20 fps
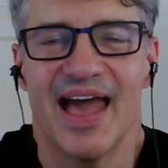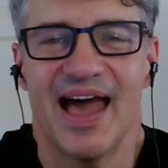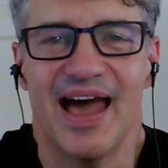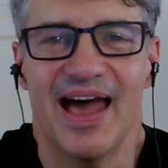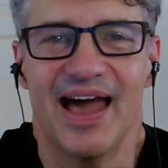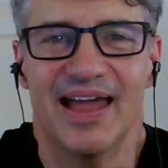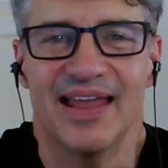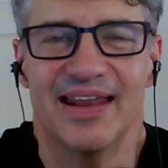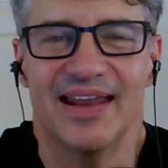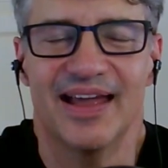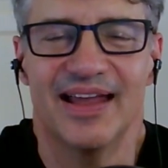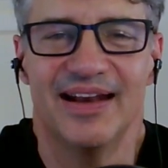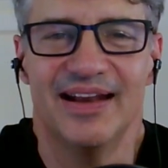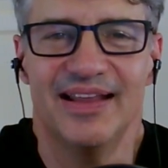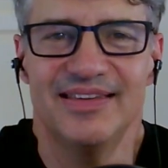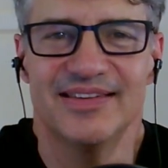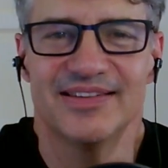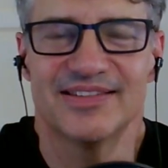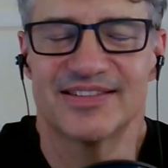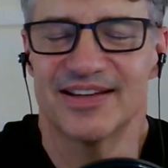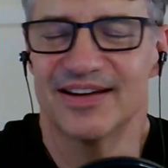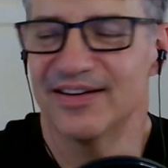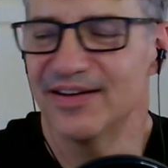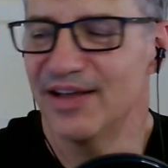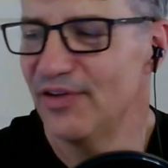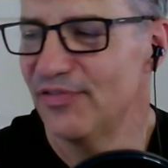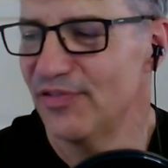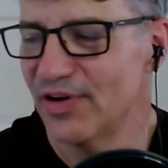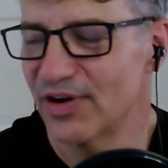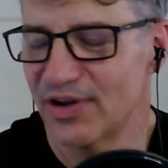I'd like to start
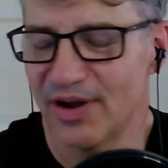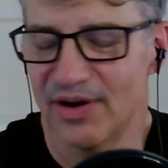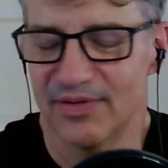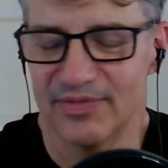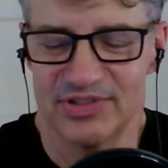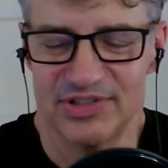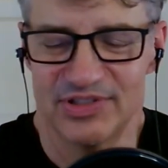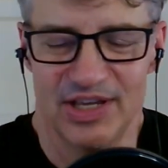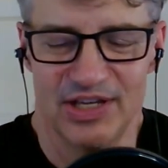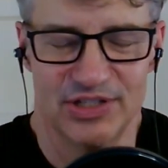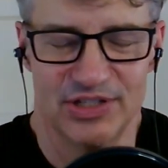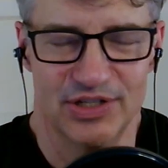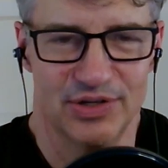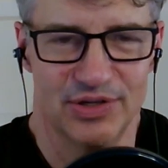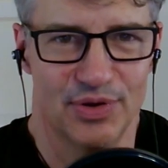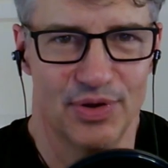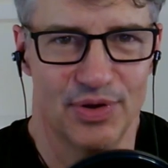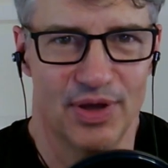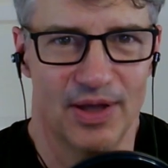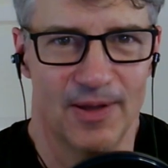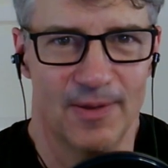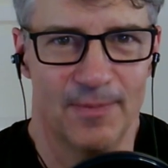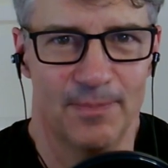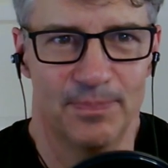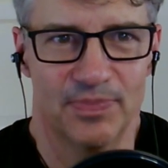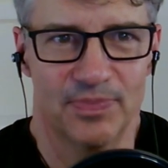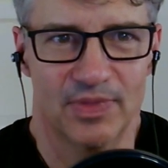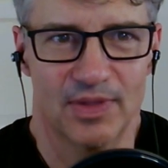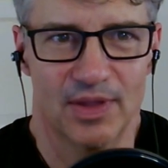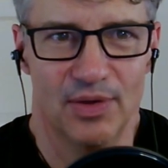off our conversation
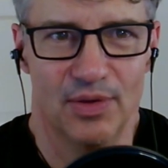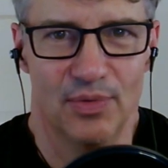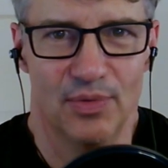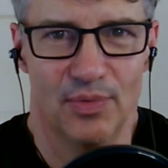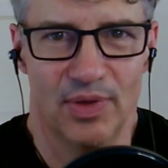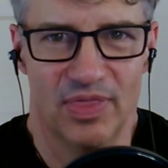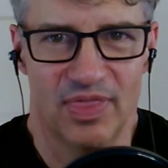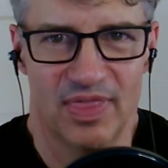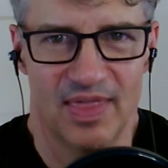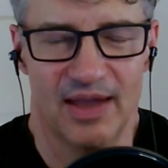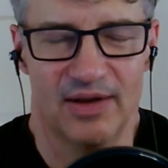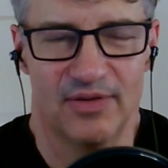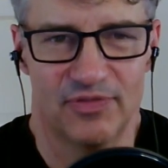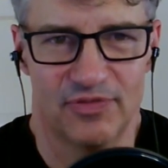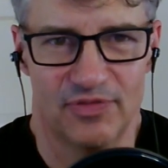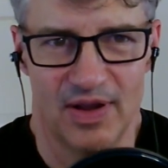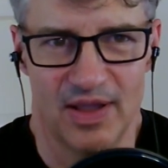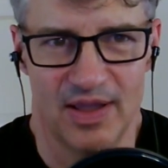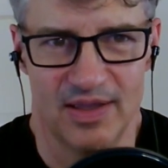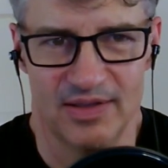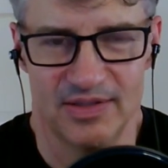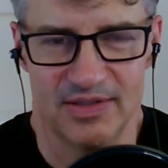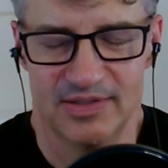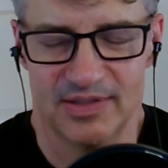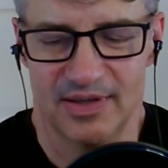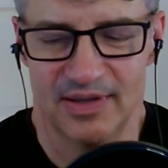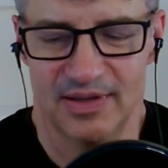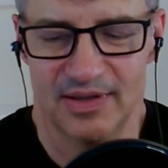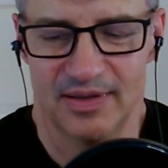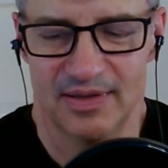with that phrase,
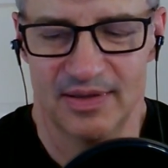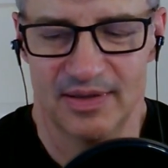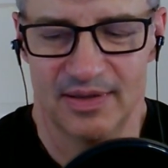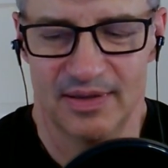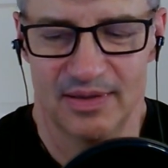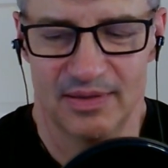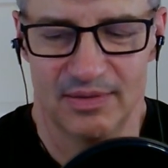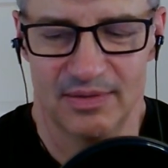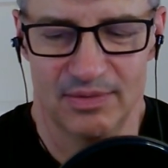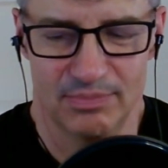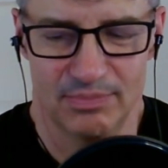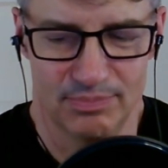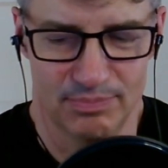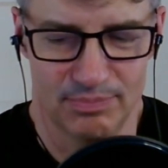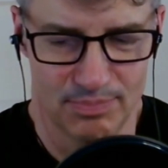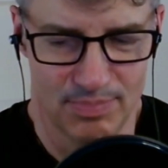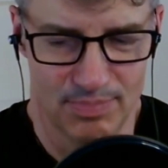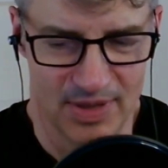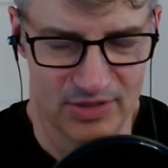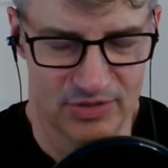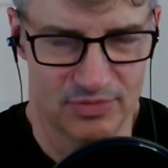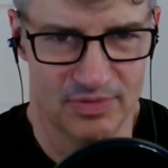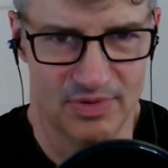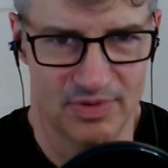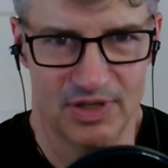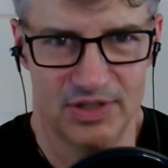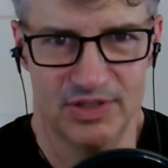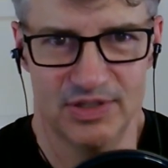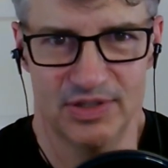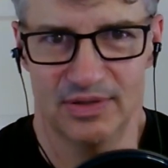best
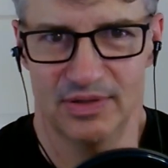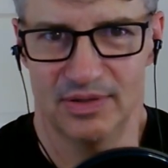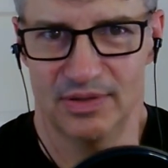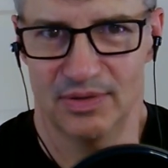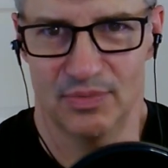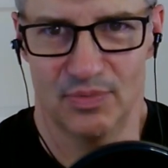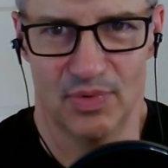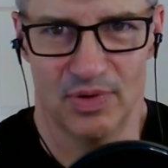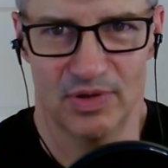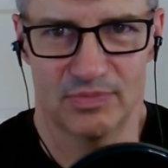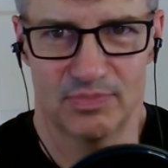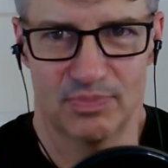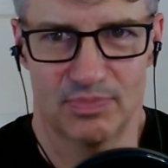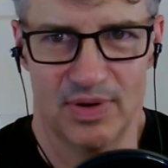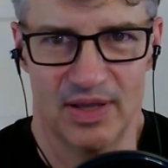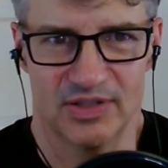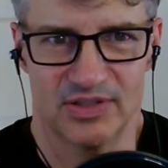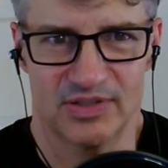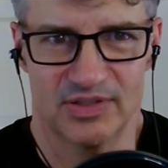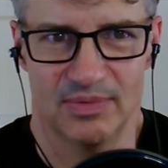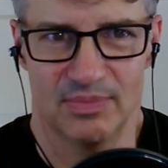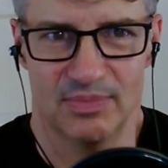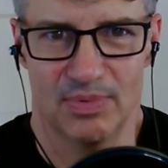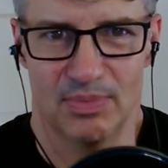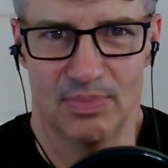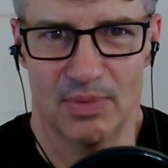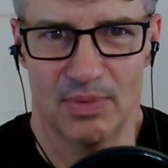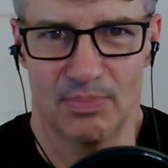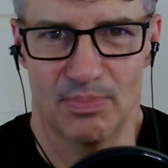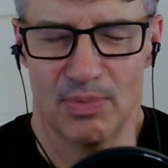religion and the worst press.
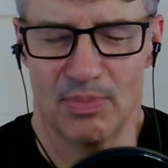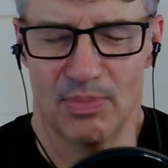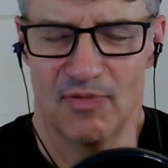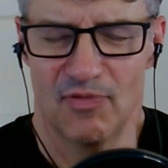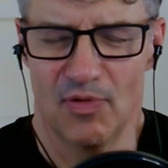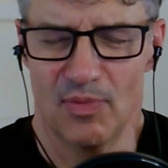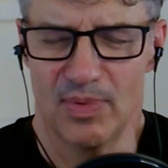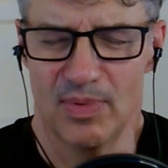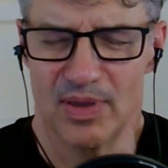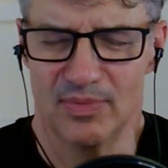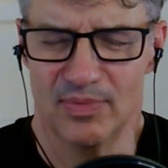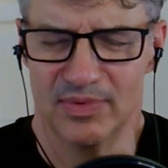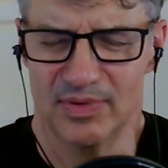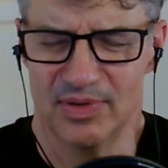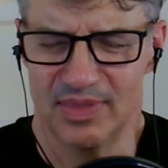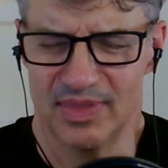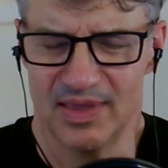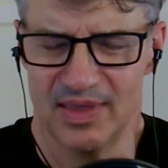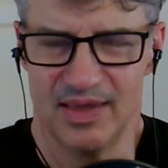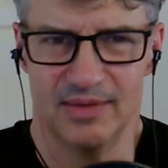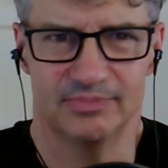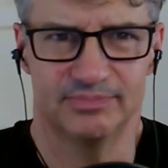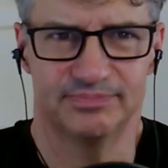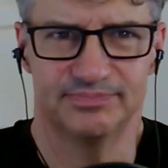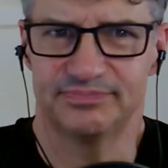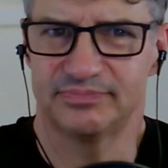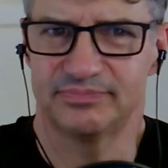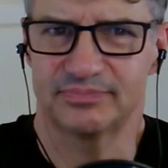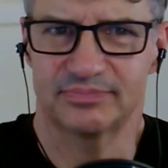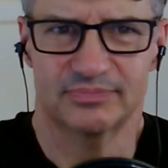But before we go into the
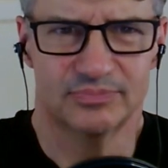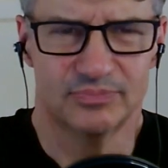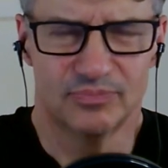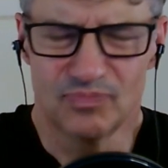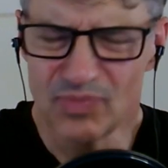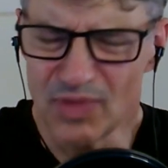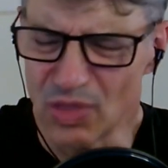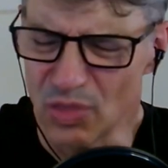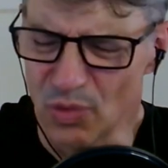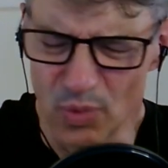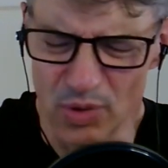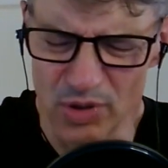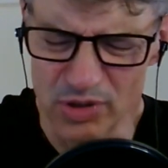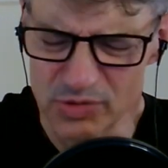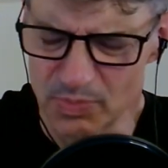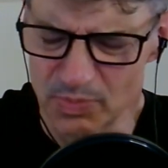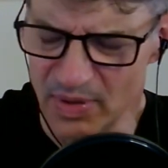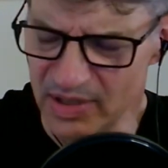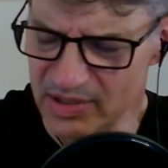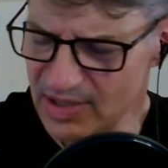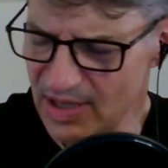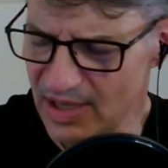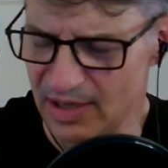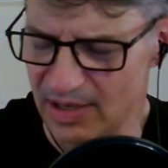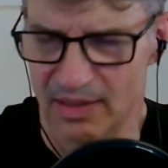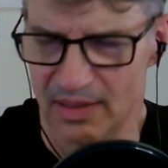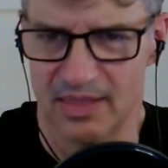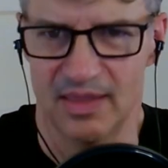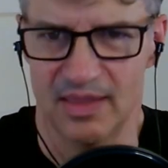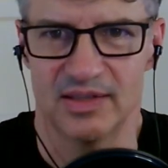worst press
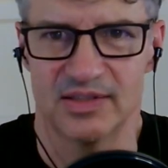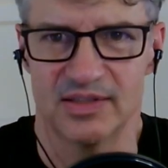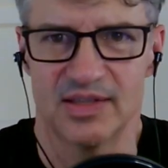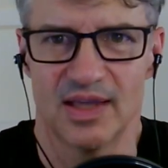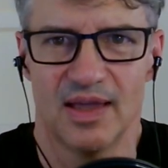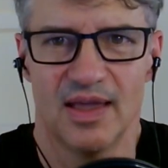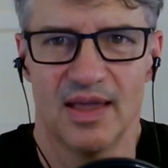end of things,